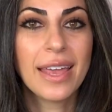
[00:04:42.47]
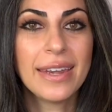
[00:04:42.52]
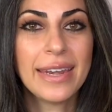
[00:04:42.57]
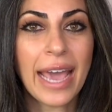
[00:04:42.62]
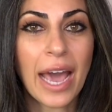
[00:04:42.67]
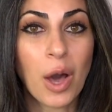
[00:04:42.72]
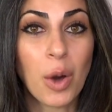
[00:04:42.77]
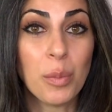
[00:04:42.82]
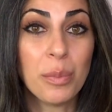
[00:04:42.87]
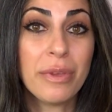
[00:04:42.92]

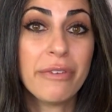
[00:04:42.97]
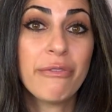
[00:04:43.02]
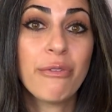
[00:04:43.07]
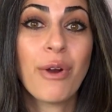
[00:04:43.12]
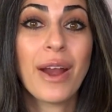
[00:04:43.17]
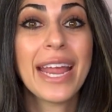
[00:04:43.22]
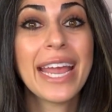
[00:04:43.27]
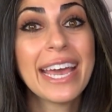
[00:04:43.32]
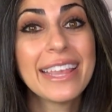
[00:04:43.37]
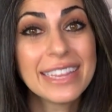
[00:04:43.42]
Now,
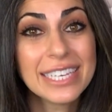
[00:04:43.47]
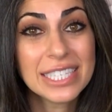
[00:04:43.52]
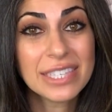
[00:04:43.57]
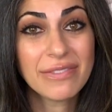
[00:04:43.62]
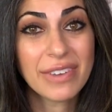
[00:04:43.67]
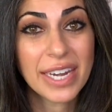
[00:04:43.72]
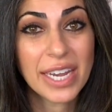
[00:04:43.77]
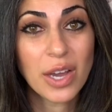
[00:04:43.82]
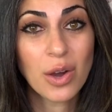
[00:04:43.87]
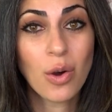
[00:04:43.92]
before I end this
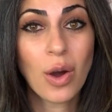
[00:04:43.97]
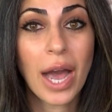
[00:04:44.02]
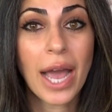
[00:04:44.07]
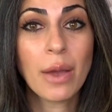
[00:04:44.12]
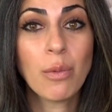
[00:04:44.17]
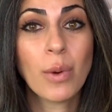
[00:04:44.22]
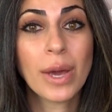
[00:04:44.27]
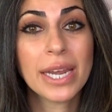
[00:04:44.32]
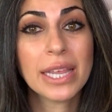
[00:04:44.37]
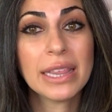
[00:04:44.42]
video,
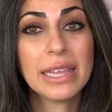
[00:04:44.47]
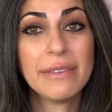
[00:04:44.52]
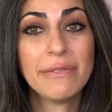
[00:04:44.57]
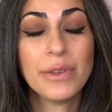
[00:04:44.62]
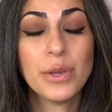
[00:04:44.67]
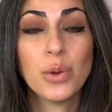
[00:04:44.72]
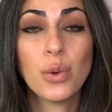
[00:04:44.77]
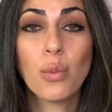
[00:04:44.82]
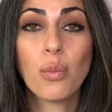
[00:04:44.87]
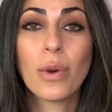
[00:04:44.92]
I want to leave
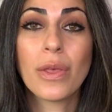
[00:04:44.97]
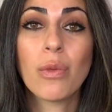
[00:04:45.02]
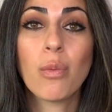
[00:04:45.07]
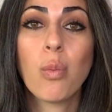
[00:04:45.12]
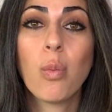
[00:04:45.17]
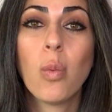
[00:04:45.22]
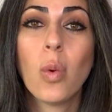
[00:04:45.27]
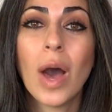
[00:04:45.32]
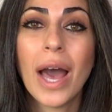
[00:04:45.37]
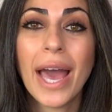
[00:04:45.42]
you
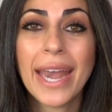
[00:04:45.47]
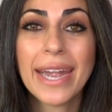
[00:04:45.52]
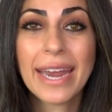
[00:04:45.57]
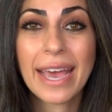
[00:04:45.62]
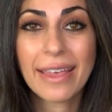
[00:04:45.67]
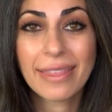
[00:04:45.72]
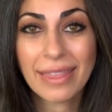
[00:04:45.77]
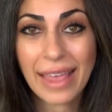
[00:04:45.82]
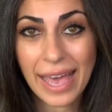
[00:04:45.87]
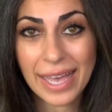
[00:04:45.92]
with
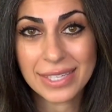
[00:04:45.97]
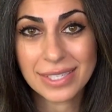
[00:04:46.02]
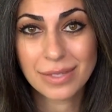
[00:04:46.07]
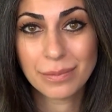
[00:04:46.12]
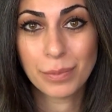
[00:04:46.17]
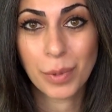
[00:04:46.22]
one last